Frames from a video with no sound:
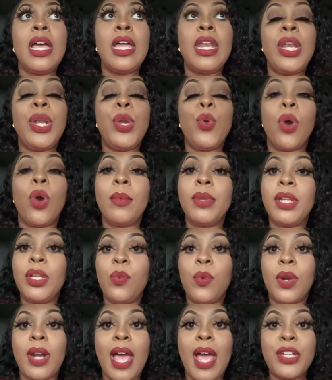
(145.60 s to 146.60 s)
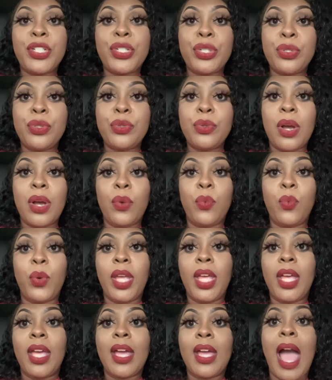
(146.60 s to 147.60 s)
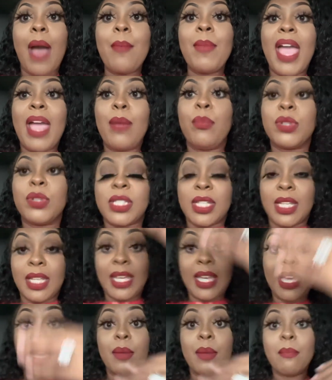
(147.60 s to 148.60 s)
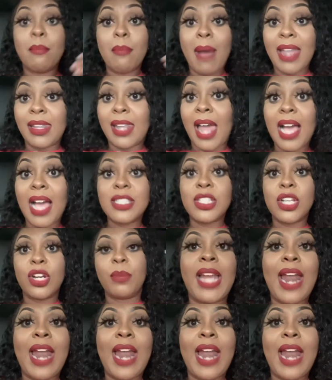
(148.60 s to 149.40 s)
normally when I do a wig, I'm able to get my locks under.